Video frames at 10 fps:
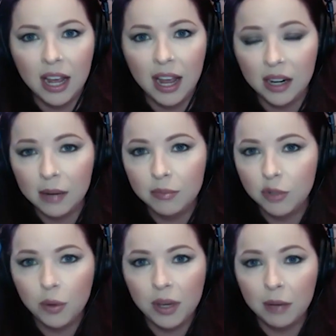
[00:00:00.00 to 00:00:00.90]
And I'm
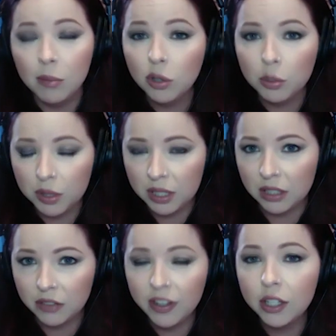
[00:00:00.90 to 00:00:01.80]
doing multiple
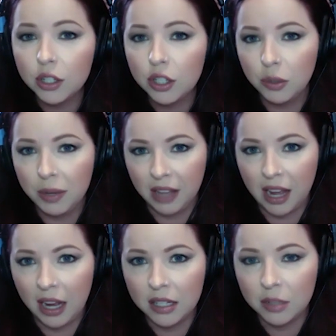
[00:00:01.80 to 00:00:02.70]
six figures doing
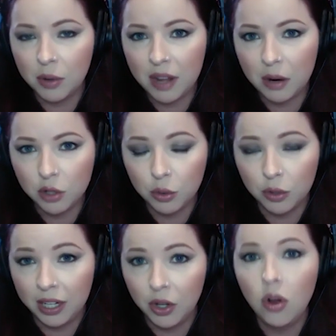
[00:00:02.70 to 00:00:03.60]
that without
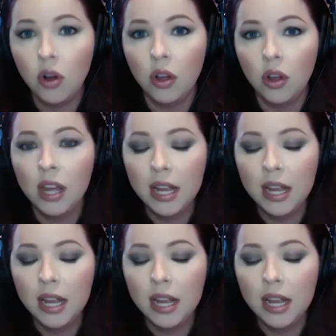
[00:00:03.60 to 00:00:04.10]
touring at all.